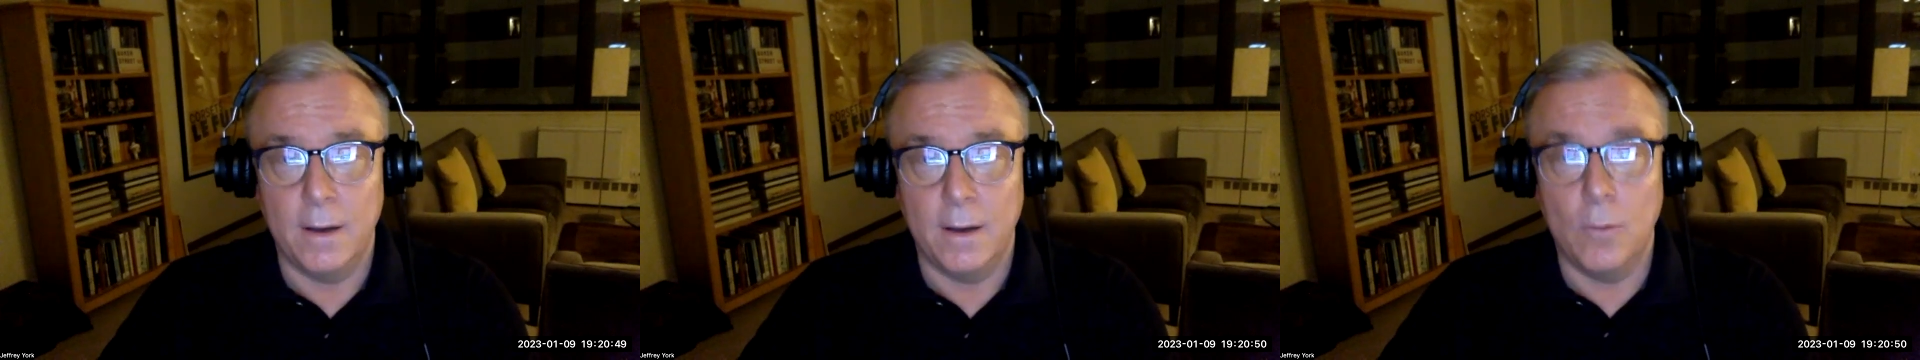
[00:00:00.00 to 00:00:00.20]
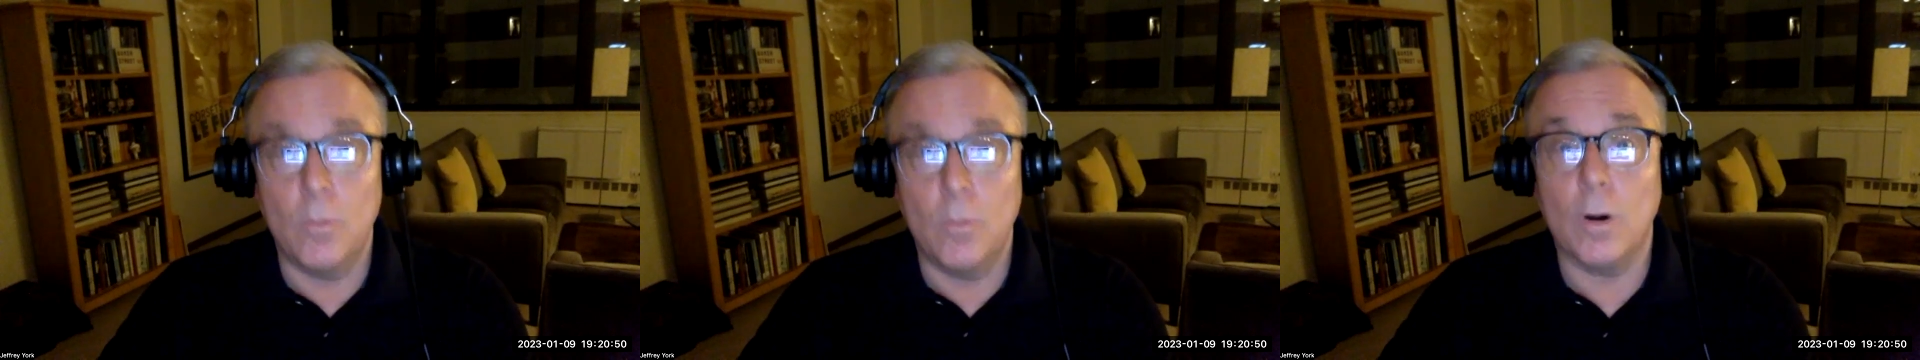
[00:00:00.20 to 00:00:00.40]

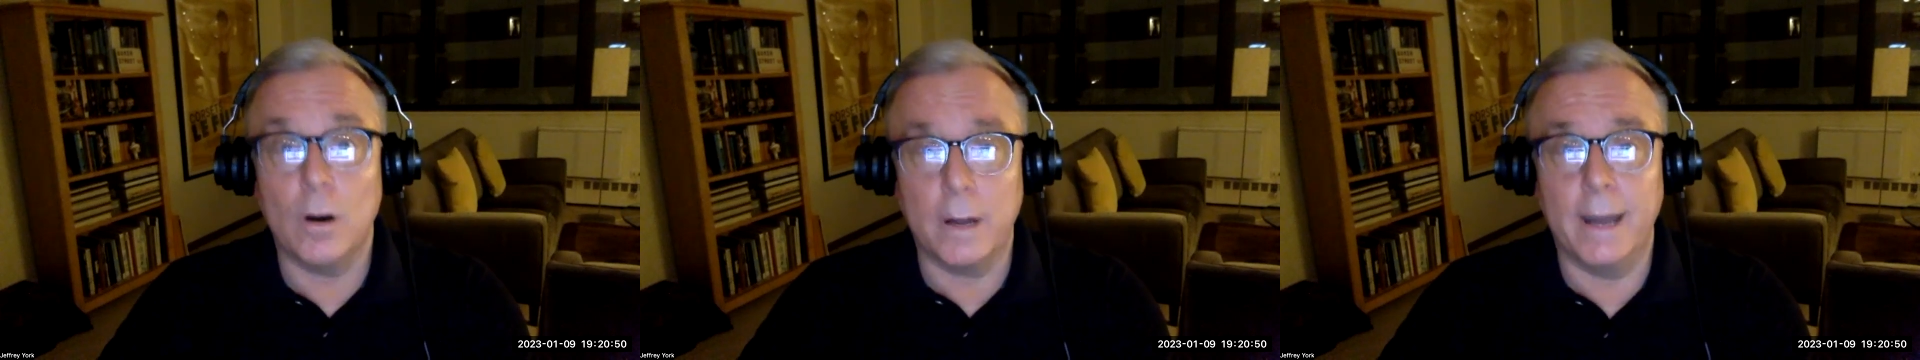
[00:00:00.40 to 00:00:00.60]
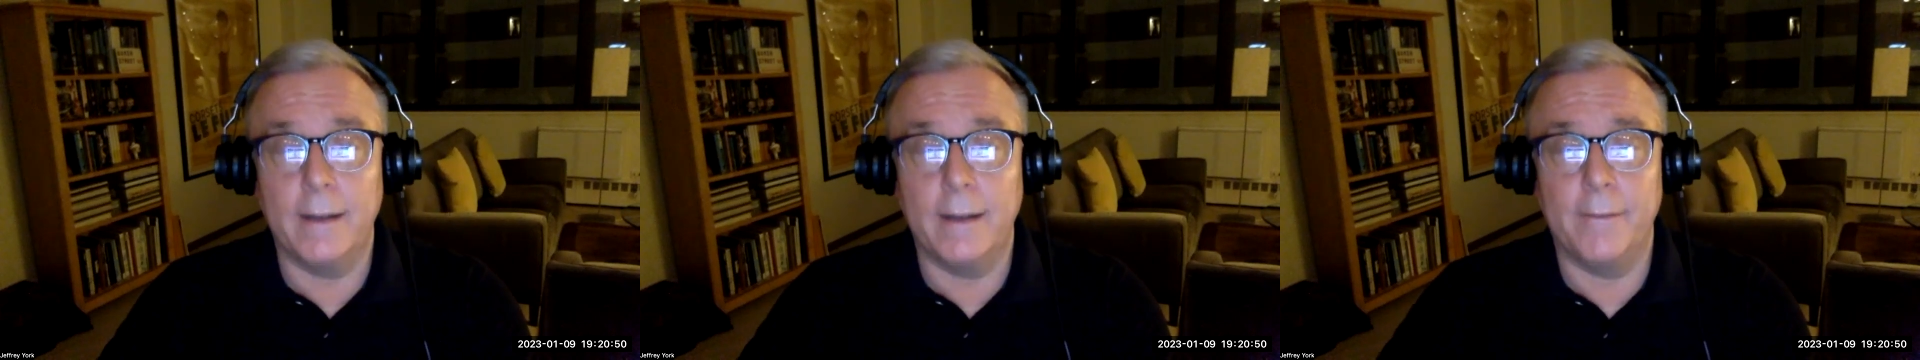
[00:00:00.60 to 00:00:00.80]
work
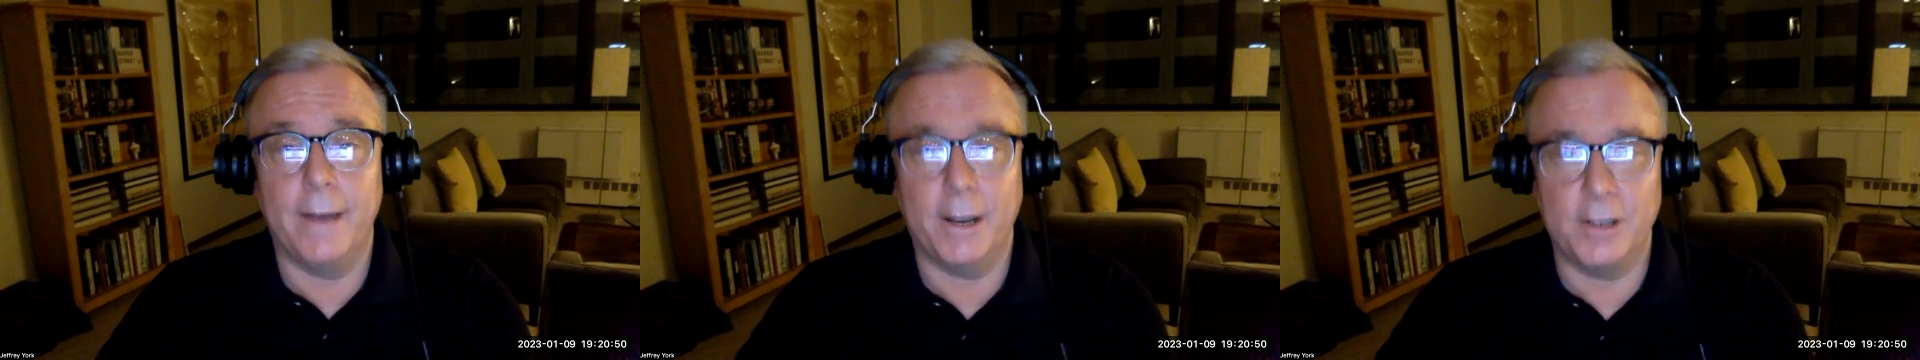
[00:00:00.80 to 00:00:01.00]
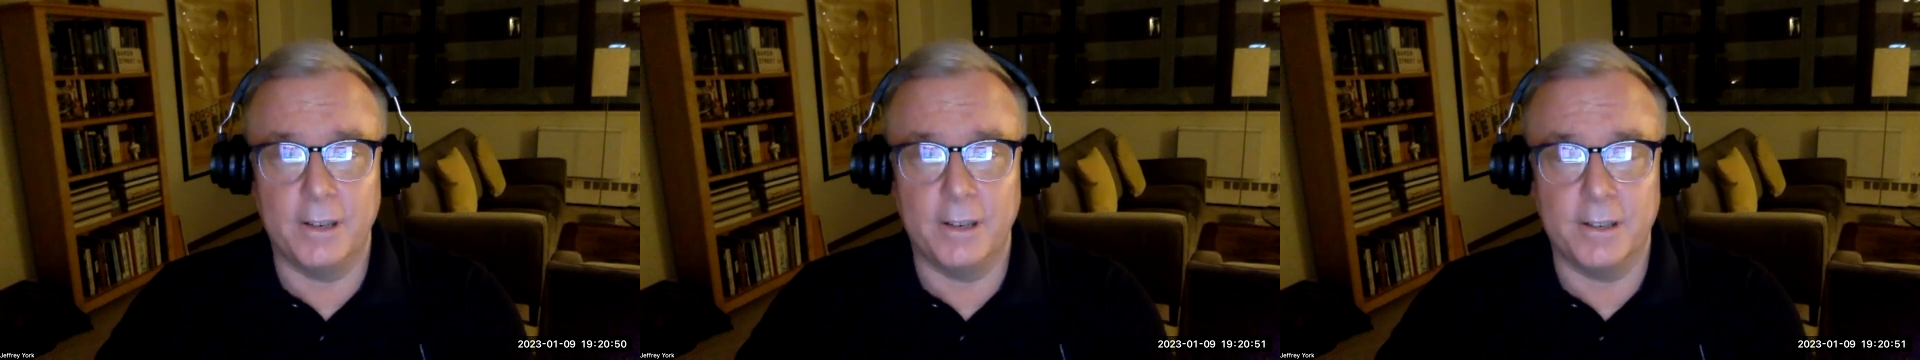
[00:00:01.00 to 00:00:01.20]
and
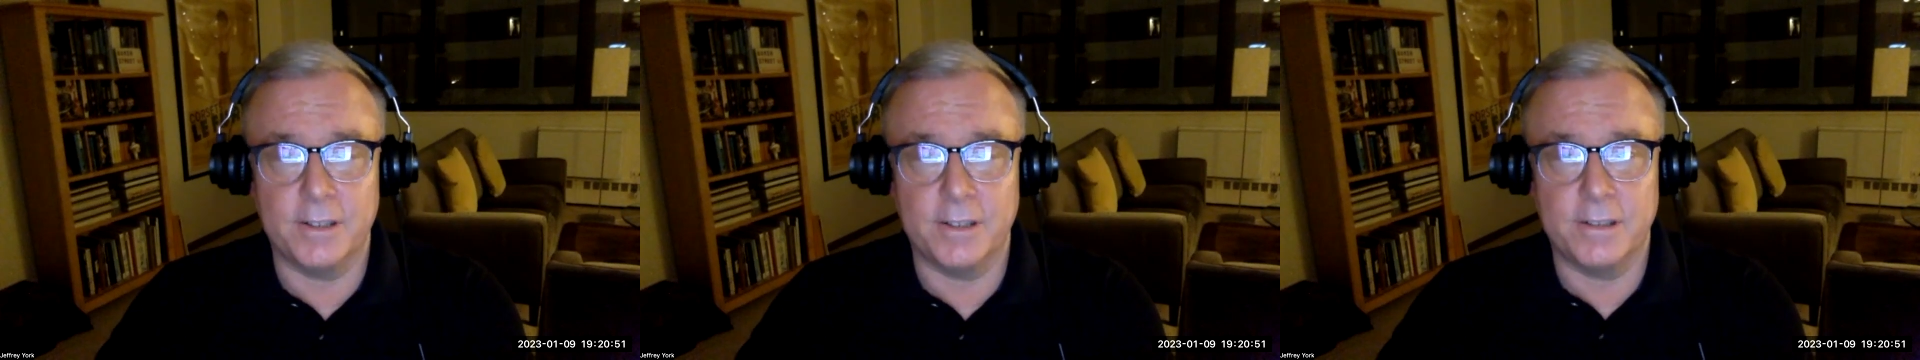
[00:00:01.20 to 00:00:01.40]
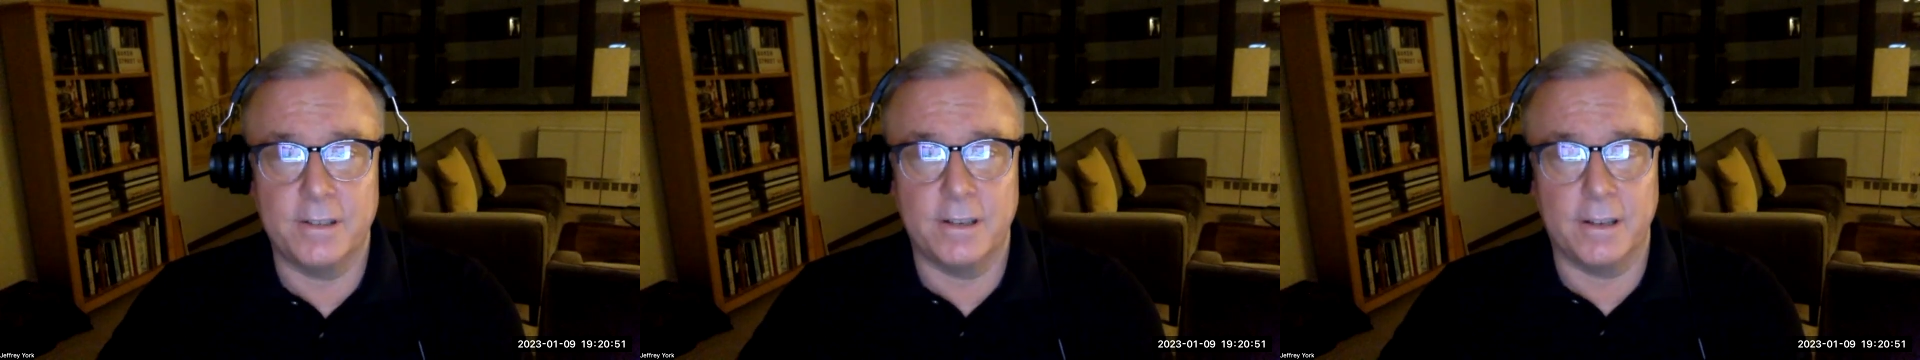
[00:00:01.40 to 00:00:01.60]
affection
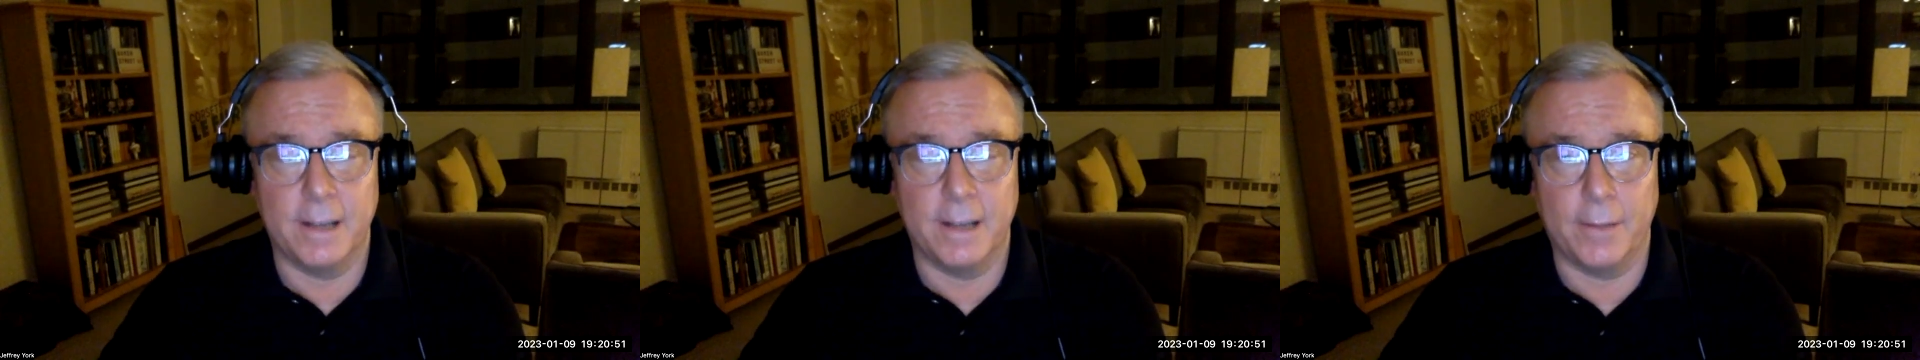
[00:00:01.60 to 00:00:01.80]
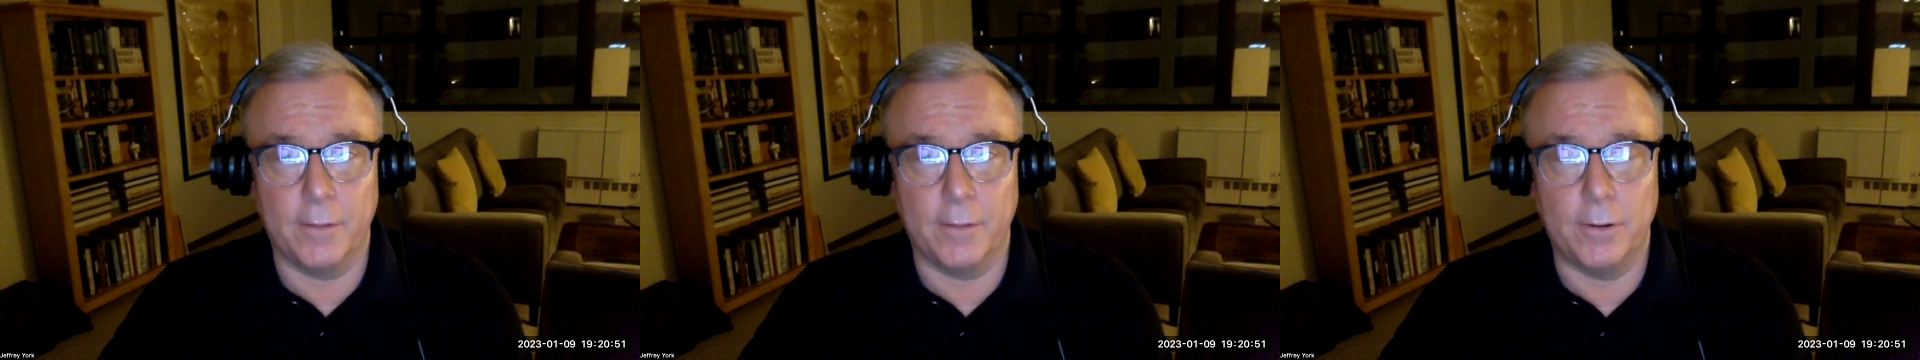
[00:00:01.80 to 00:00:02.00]
to
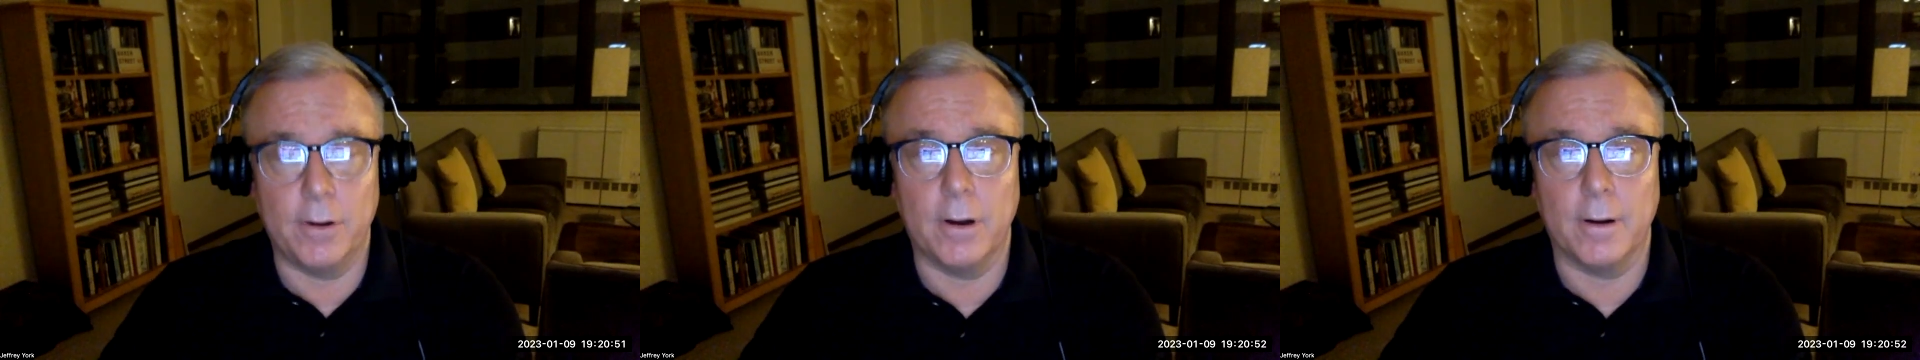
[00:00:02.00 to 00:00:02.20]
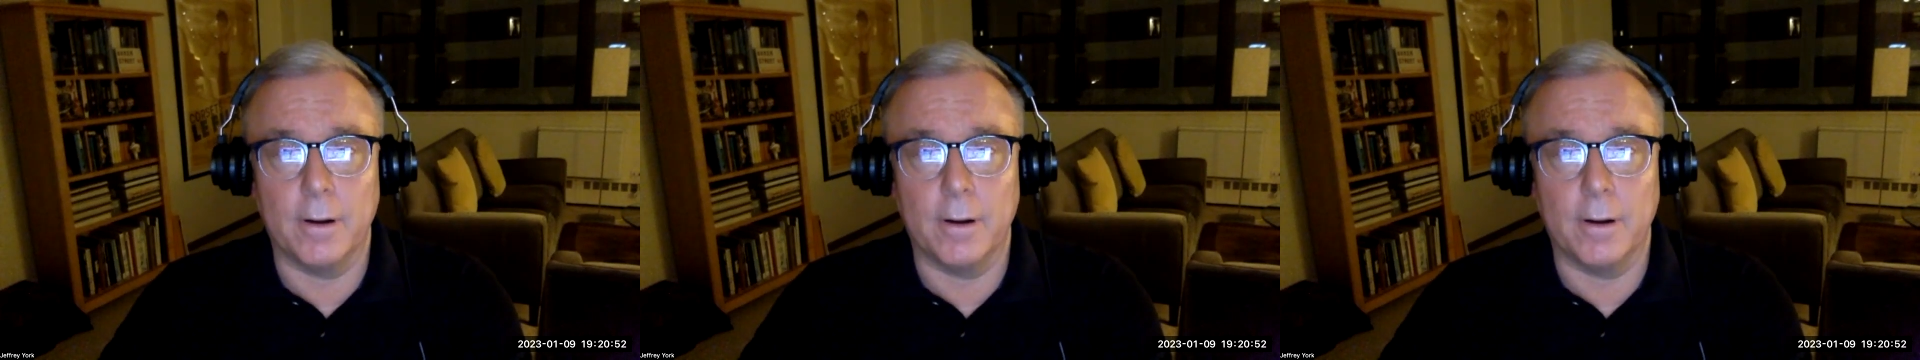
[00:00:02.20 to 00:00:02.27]
get through to her.